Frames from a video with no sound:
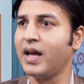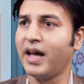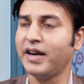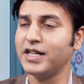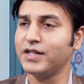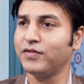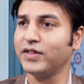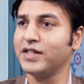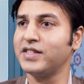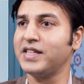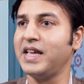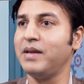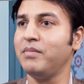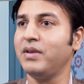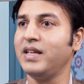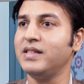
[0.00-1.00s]
And it's for the
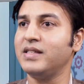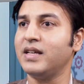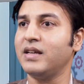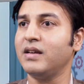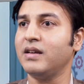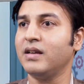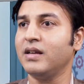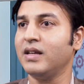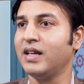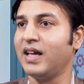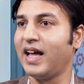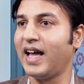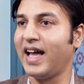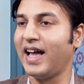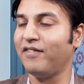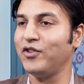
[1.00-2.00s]
same reason
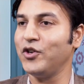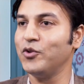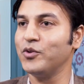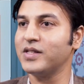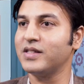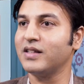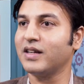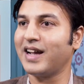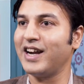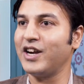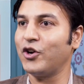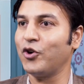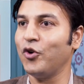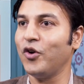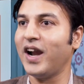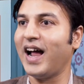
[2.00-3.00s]
I have used
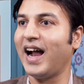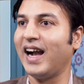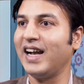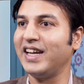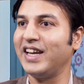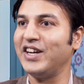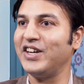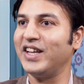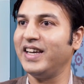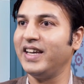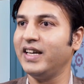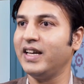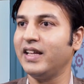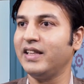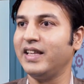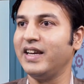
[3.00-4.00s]
Control Alt and
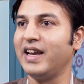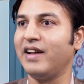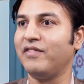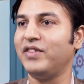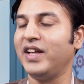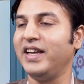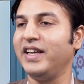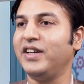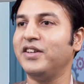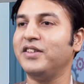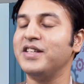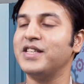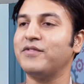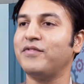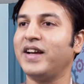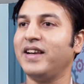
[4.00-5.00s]
Delete and then I have deleted
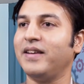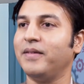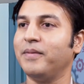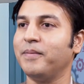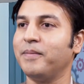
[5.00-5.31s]
this file.